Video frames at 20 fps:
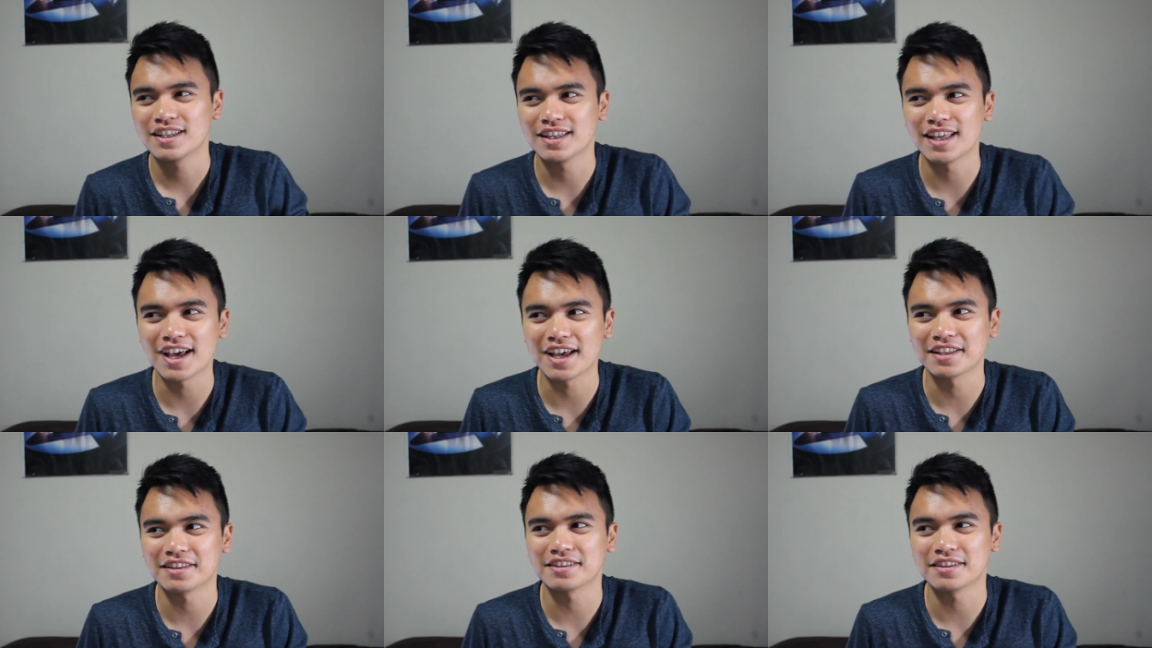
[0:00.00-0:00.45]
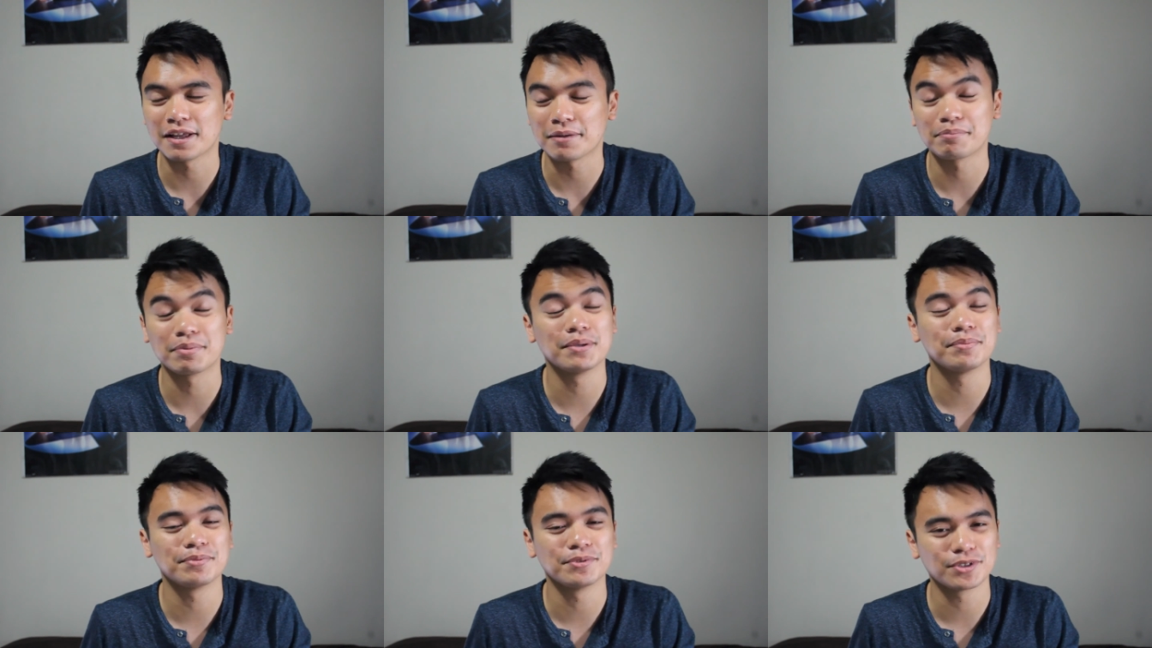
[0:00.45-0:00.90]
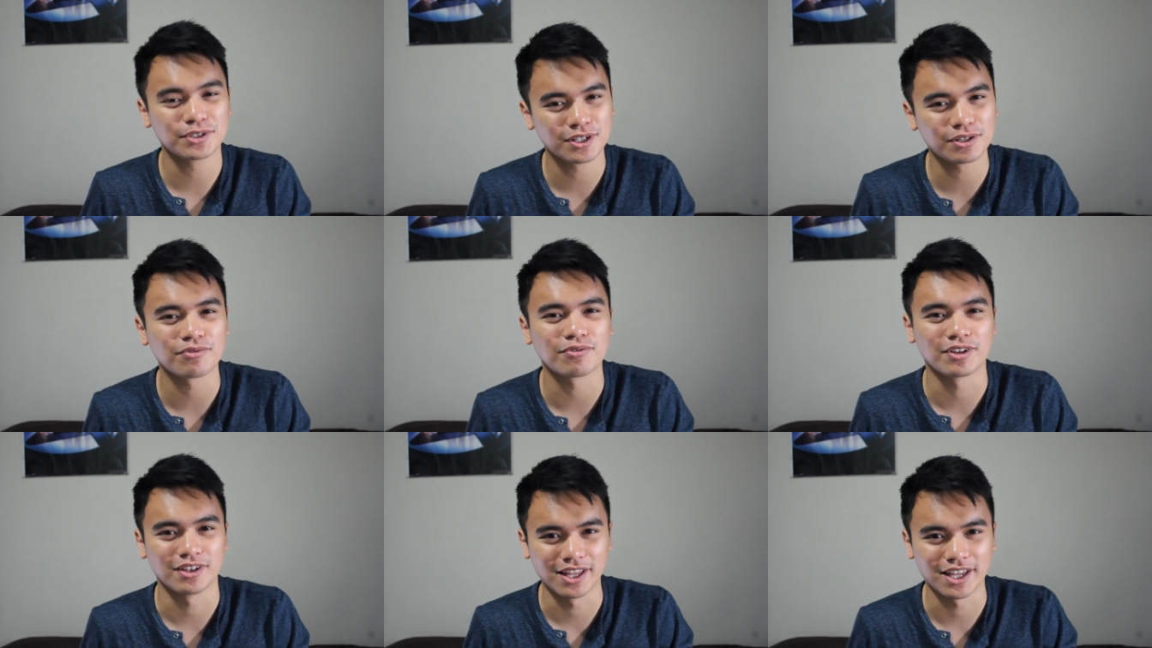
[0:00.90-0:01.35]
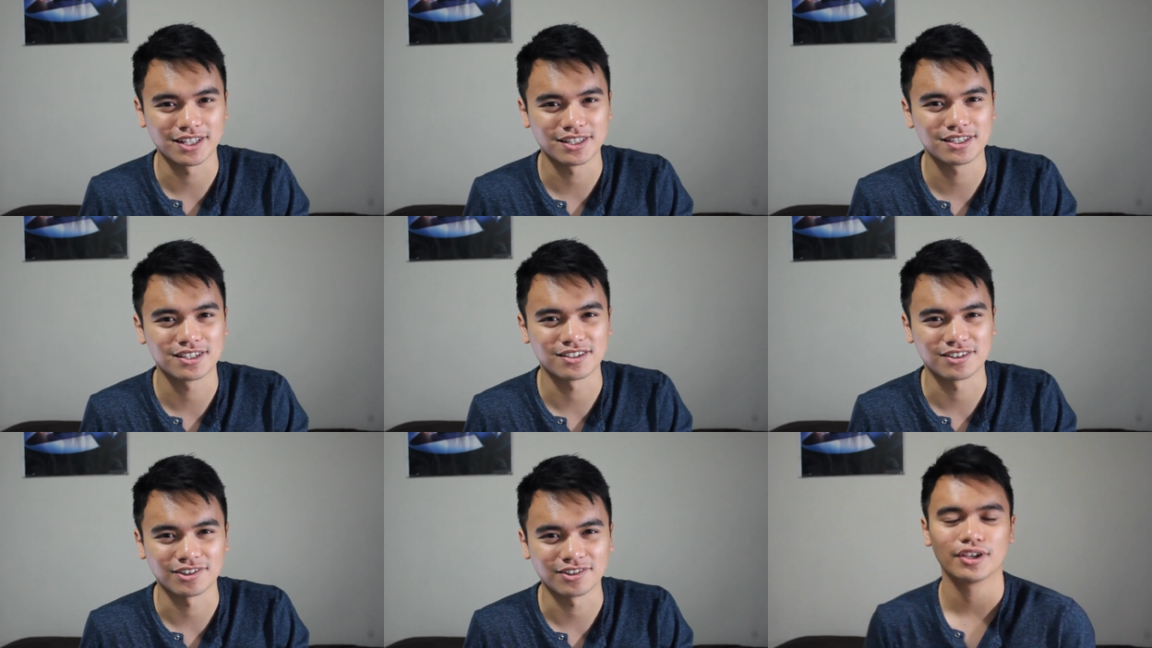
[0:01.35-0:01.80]
that people can relate
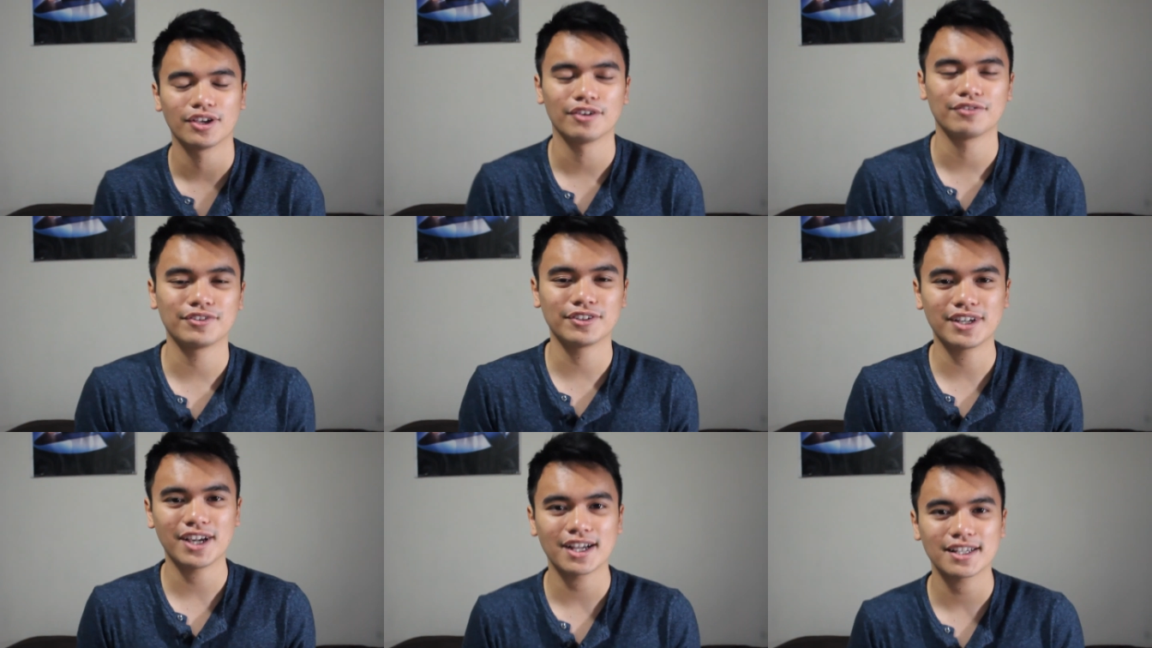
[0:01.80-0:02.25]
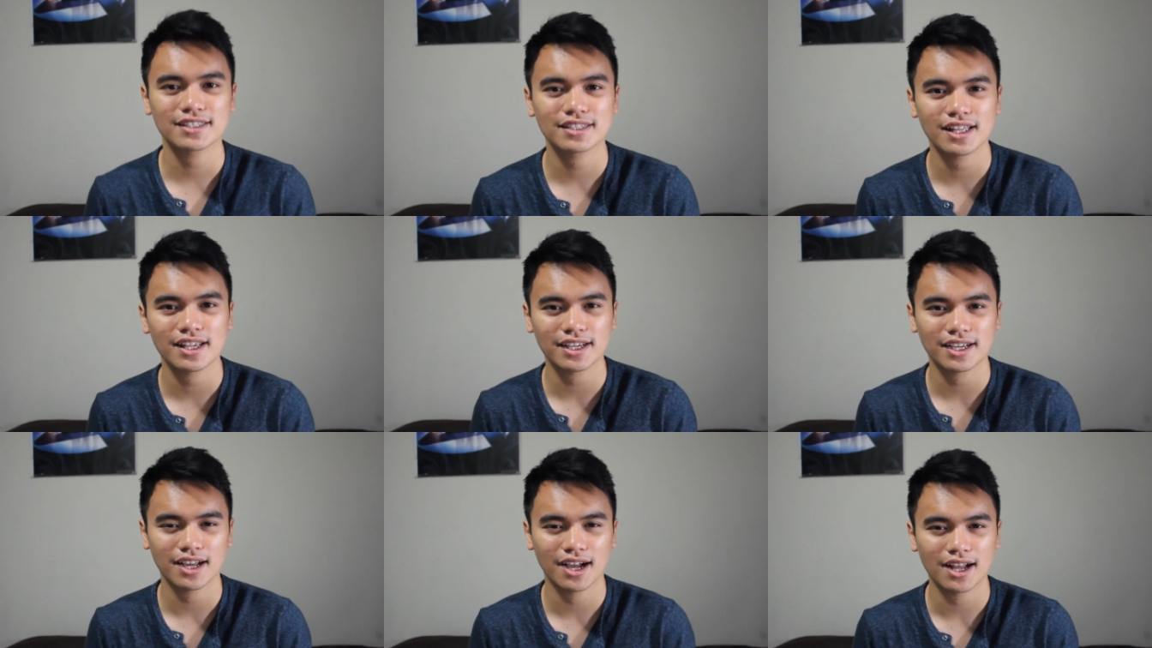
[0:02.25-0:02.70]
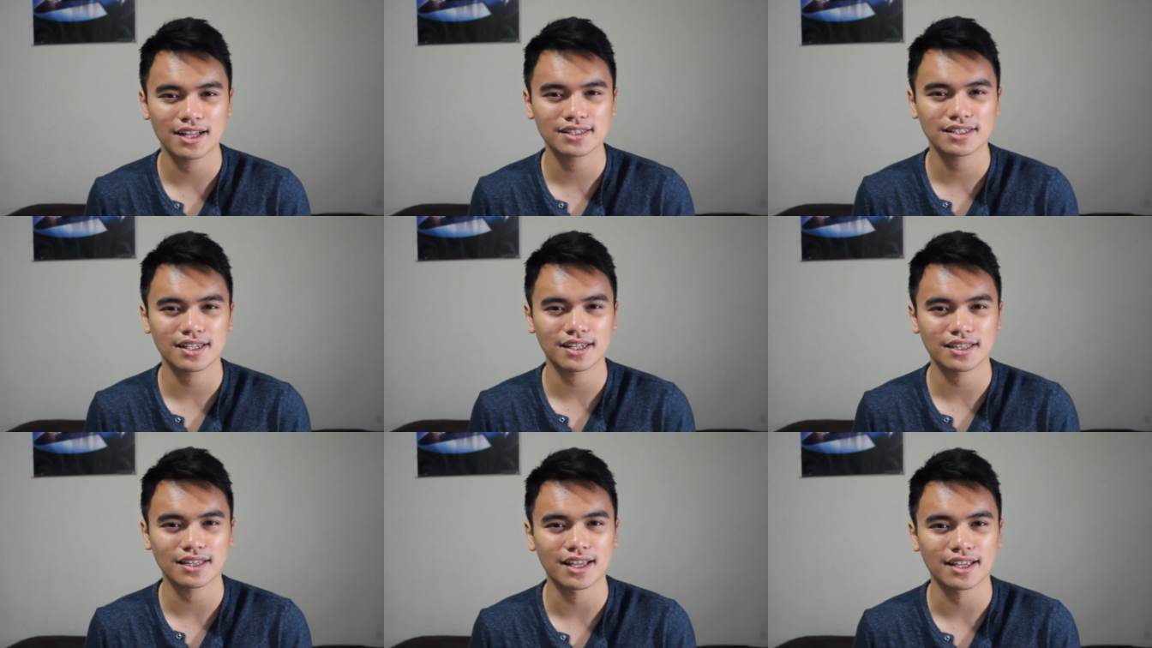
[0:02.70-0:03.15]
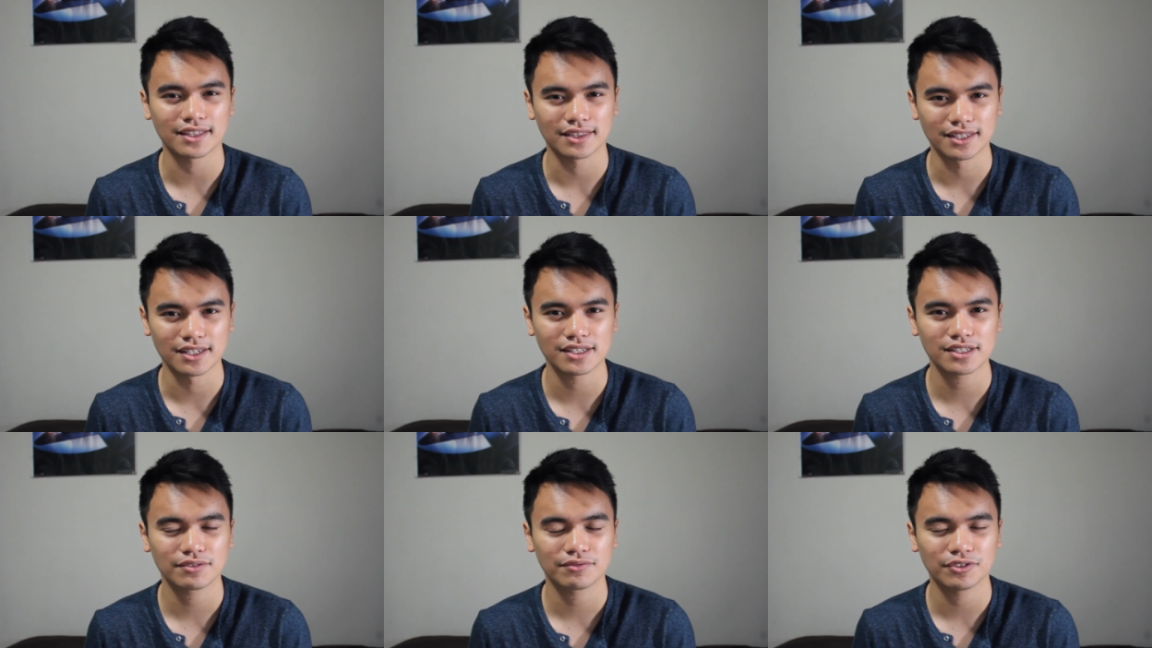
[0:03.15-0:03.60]
to. If you guys like content like
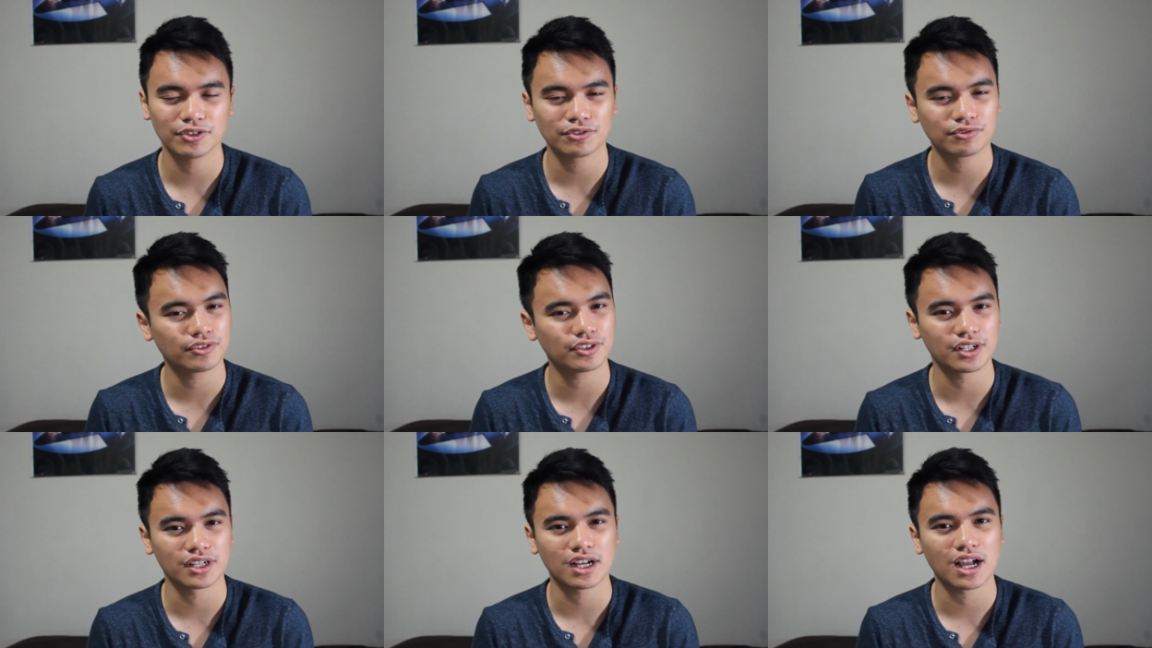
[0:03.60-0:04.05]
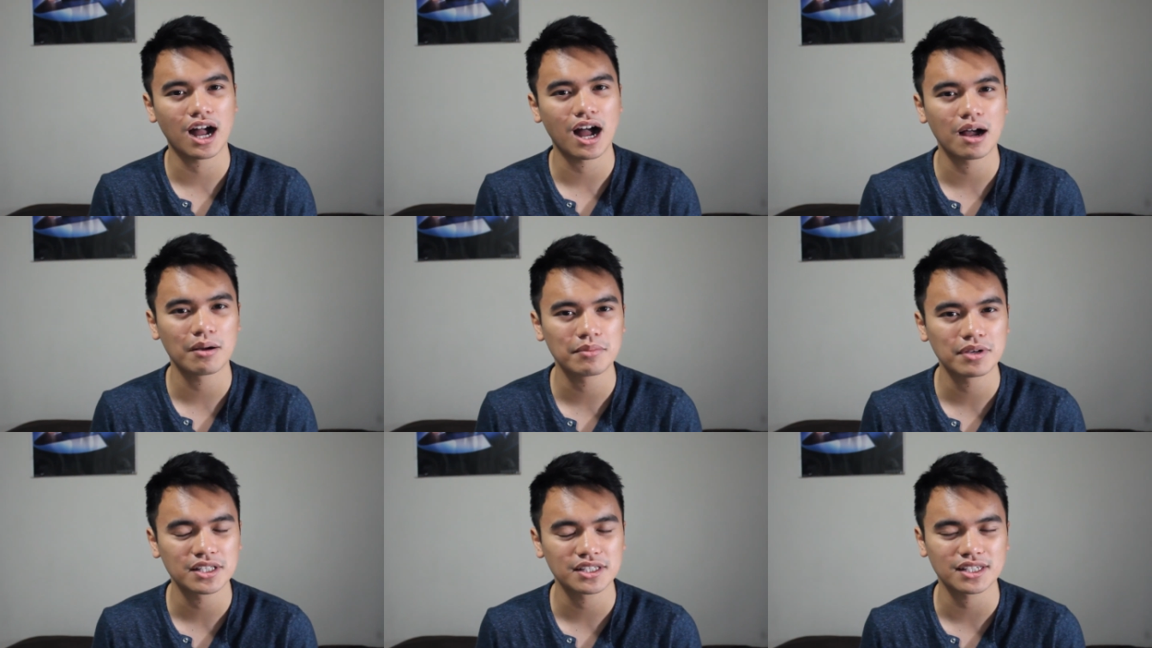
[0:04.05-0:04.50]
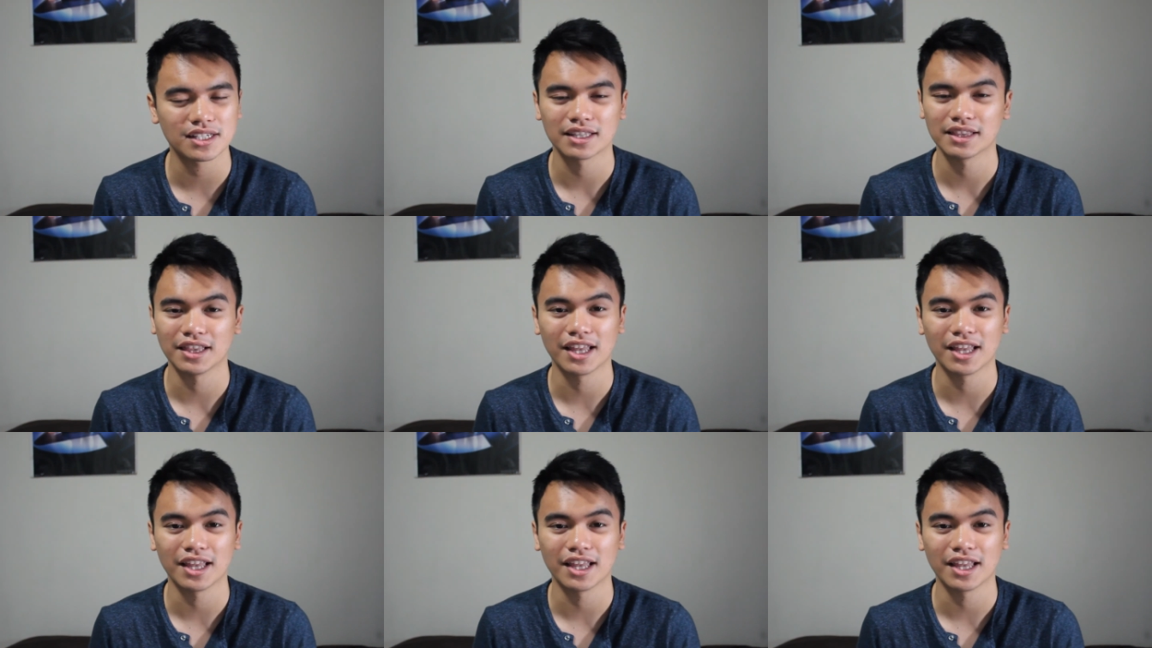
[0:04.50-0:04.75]
this, feel free to comment,